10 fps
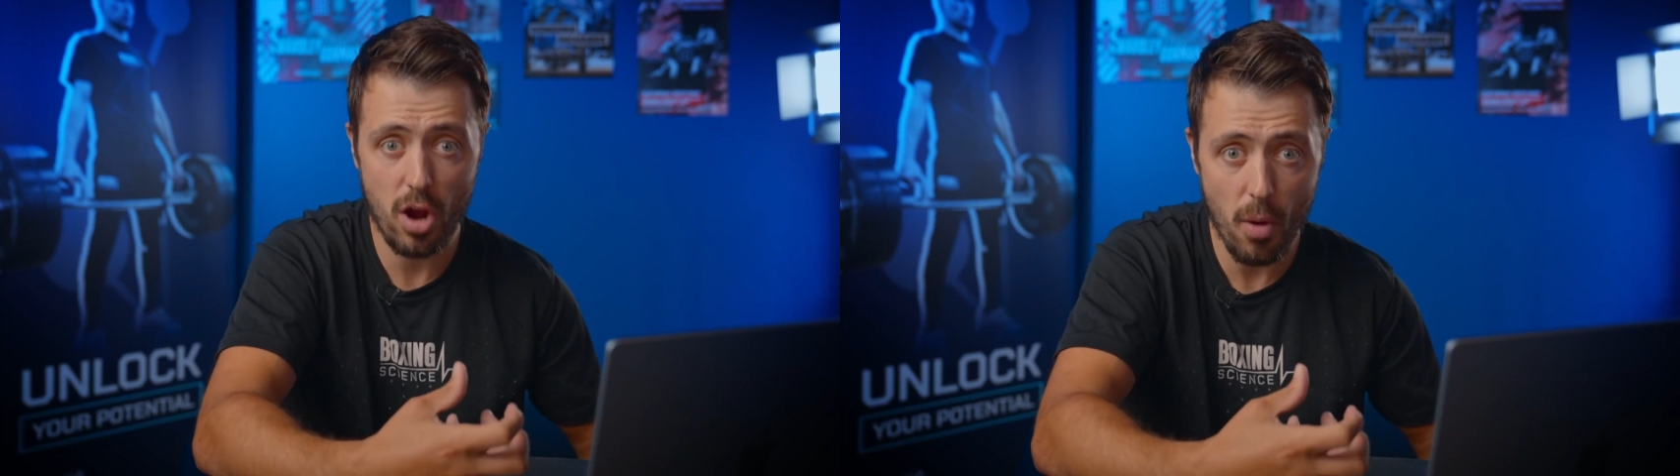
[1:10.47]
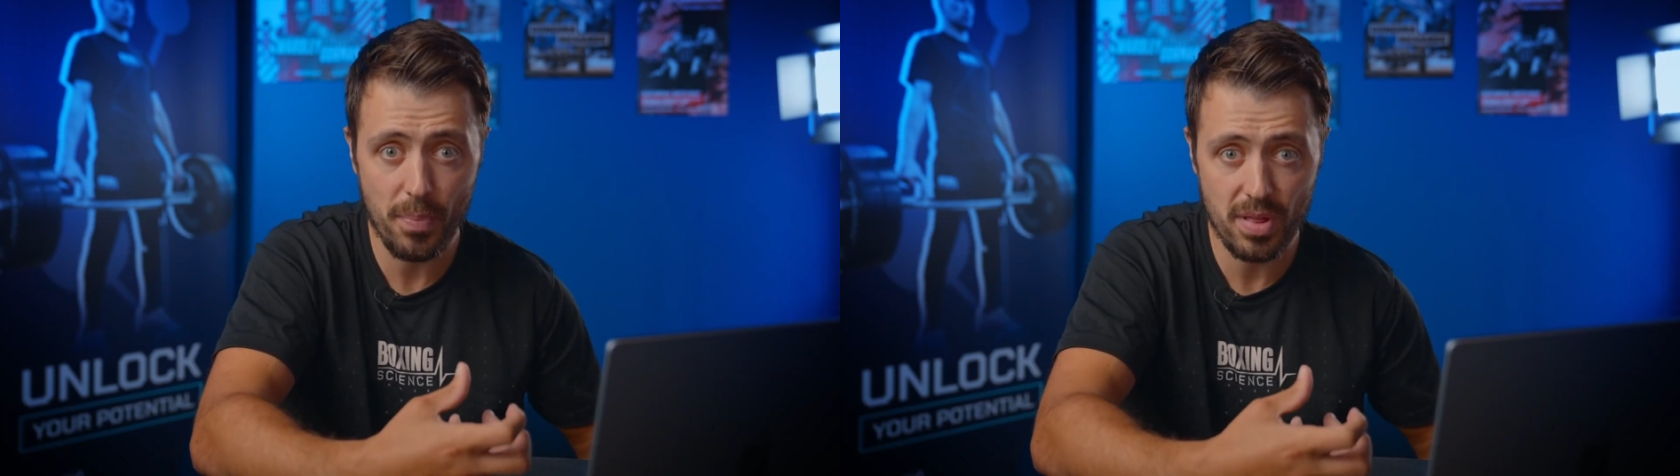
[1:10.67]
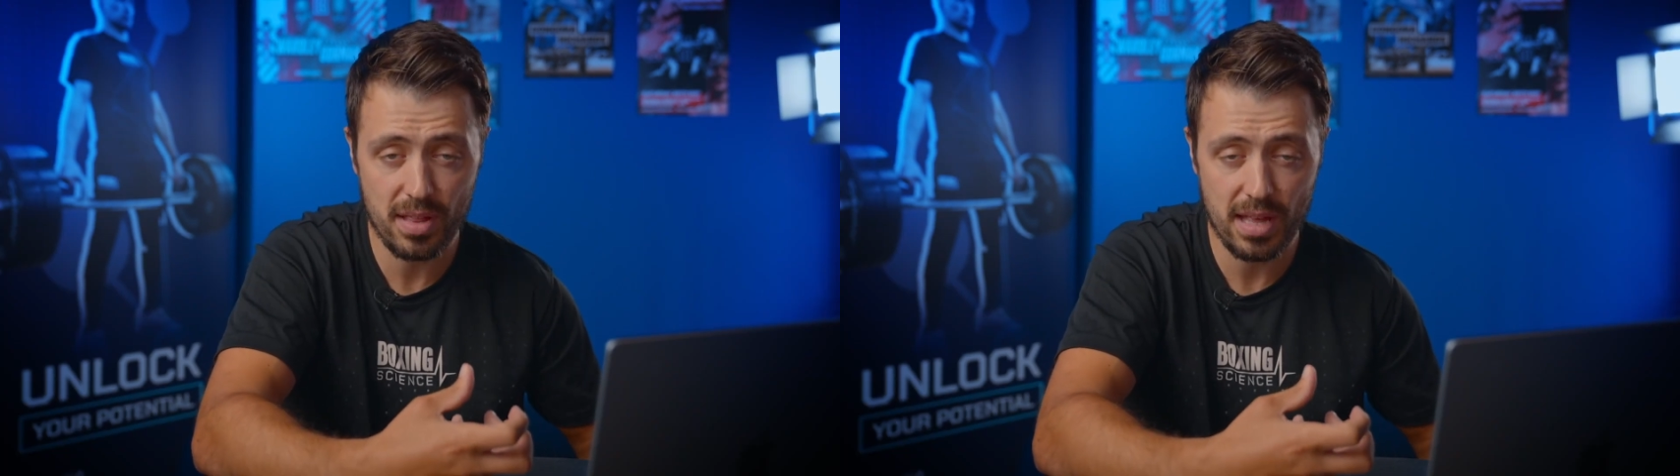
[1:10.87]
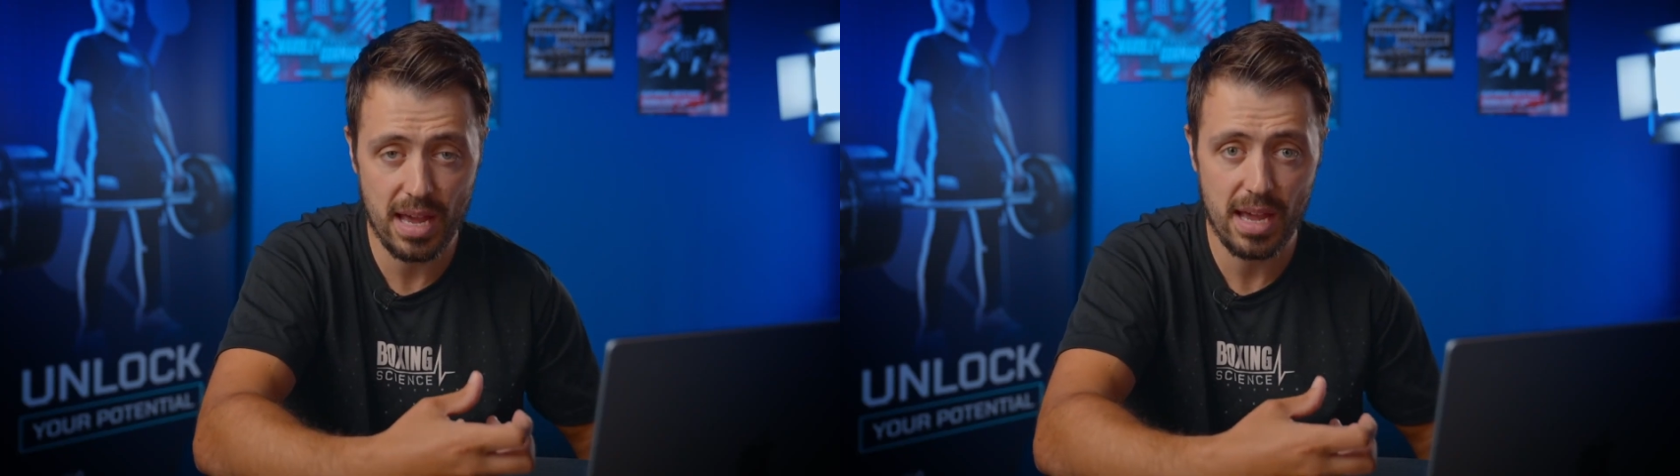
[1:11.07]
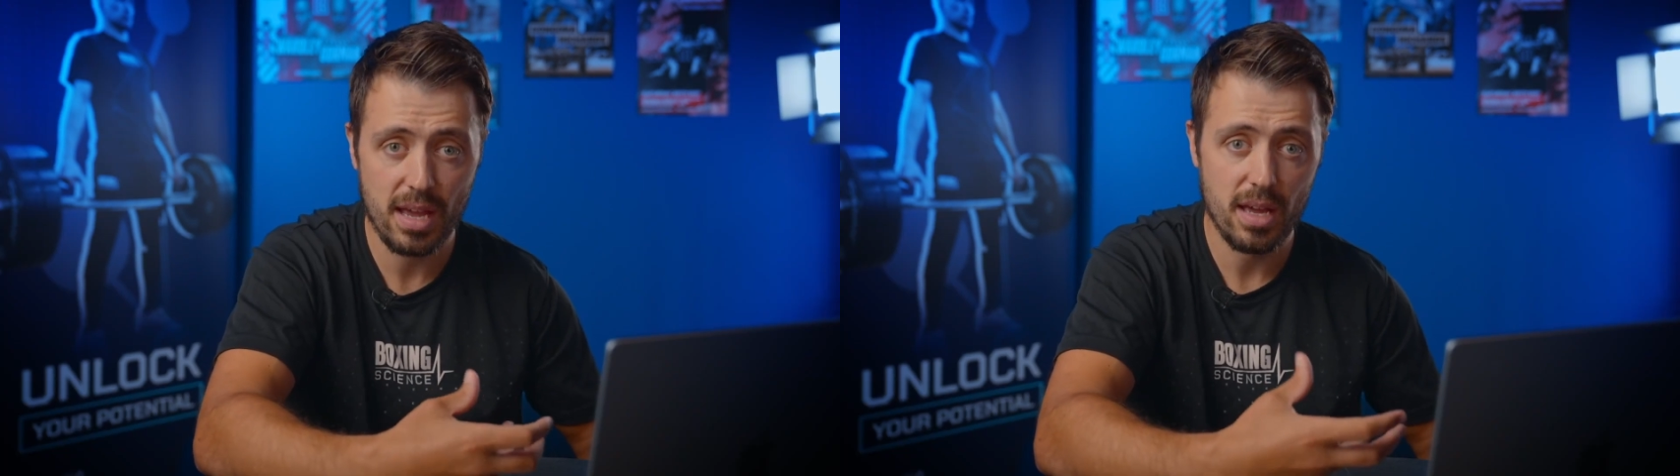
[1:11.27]

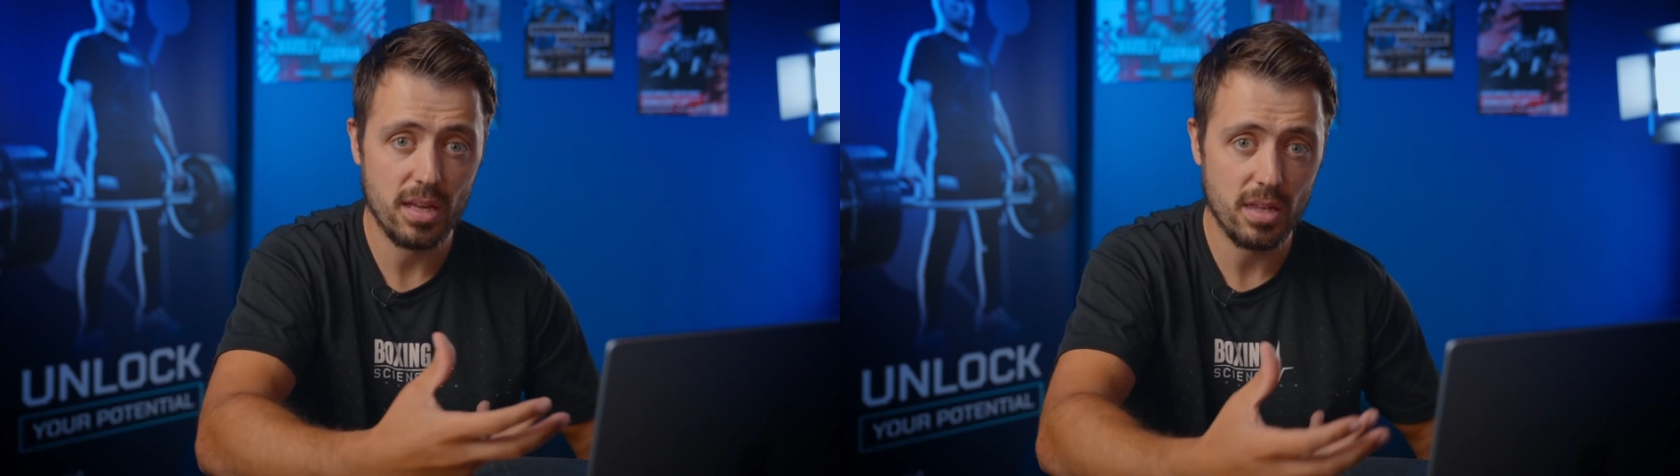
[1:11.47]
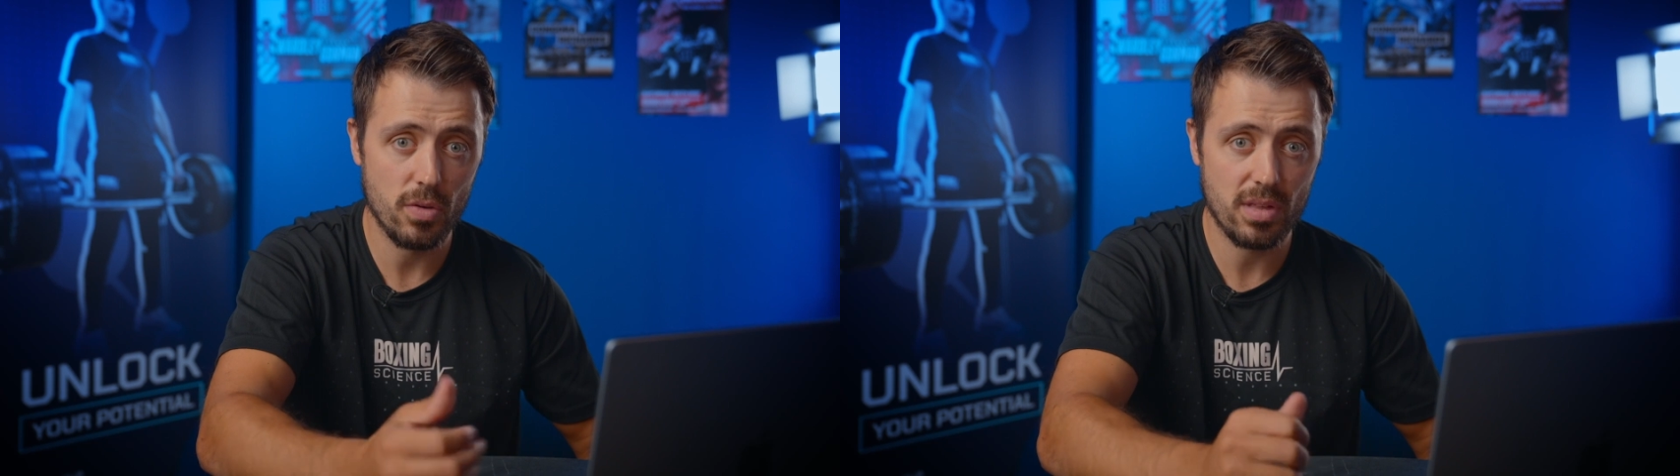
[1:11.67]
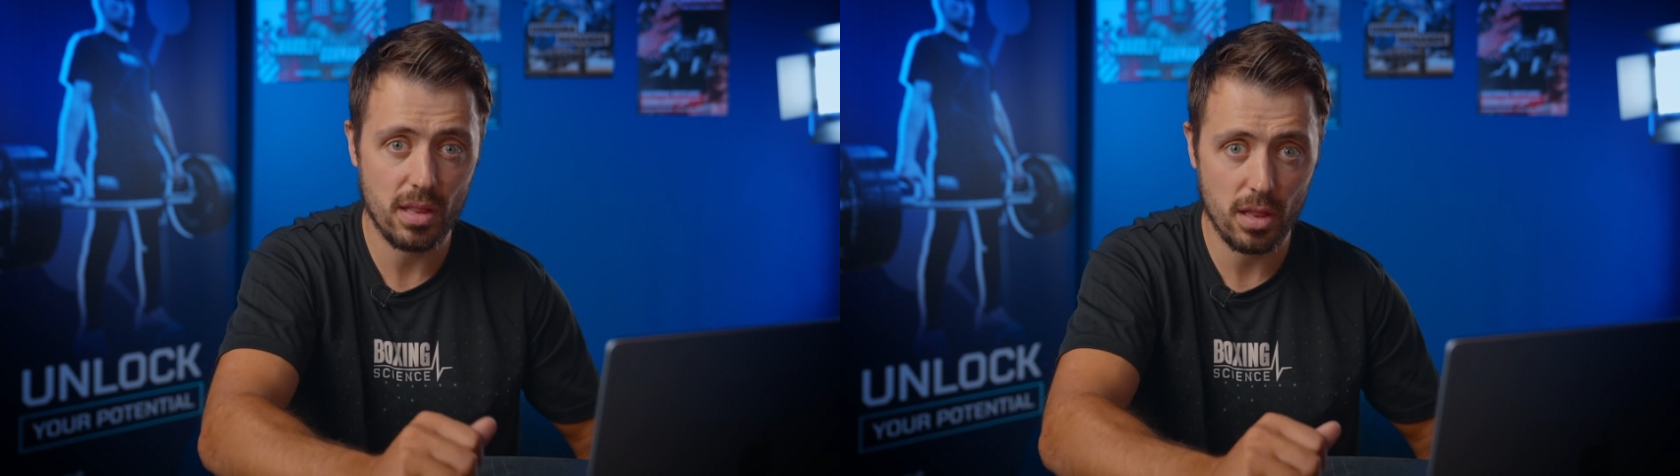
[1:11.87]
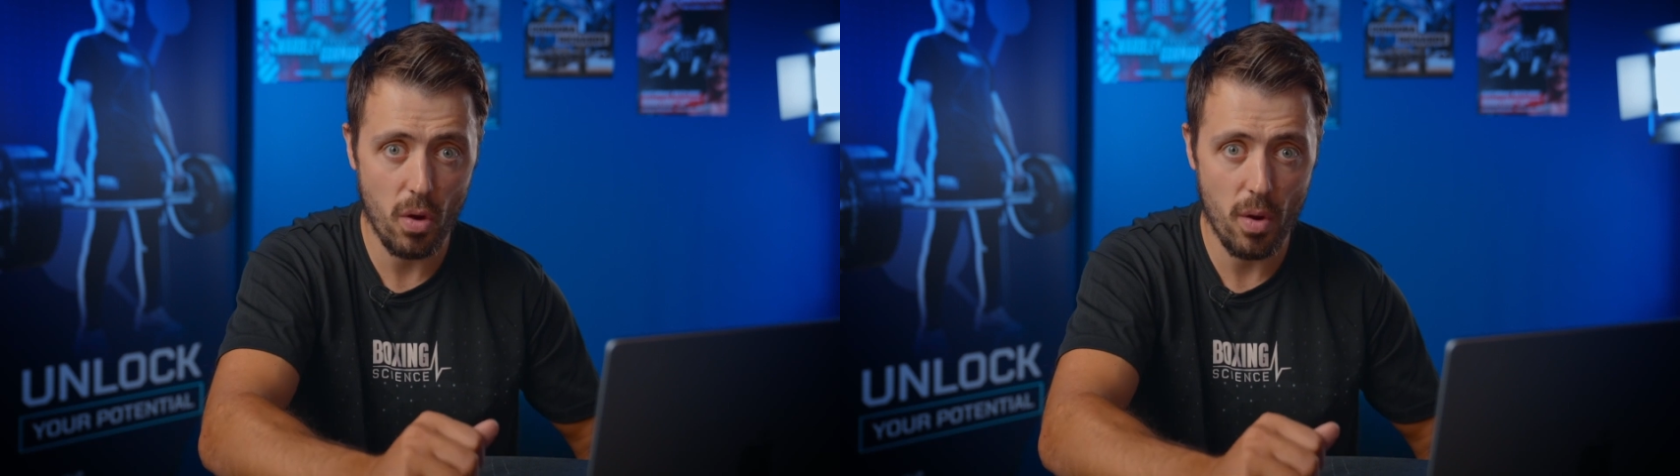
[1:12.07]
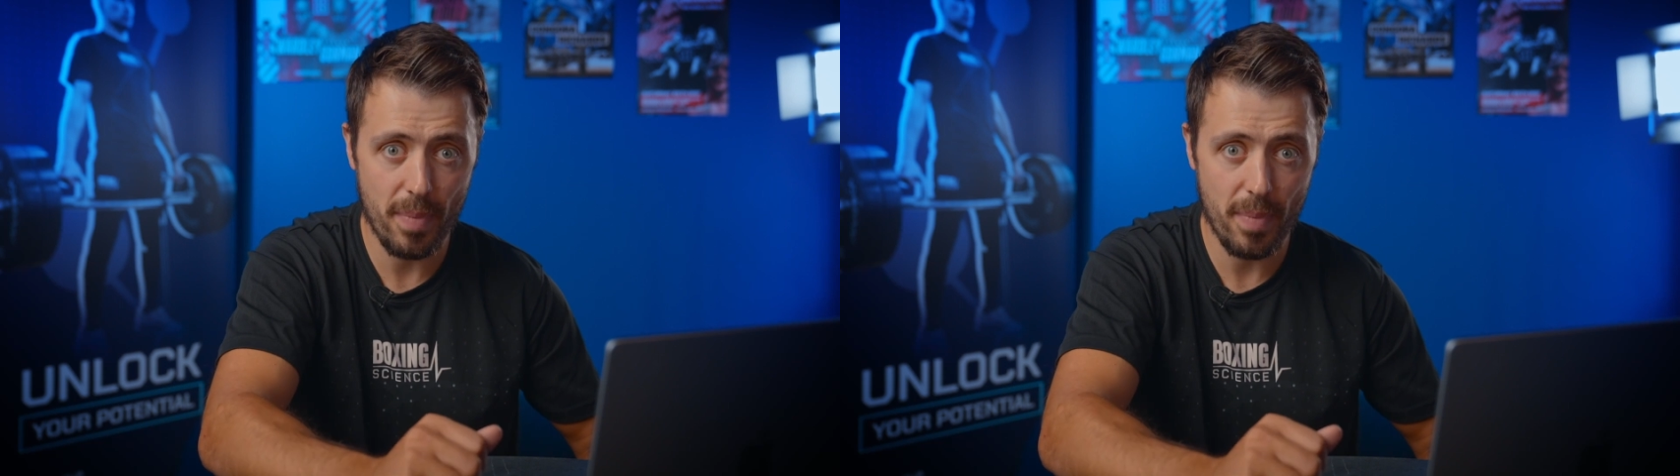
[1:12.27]
compensate using the lower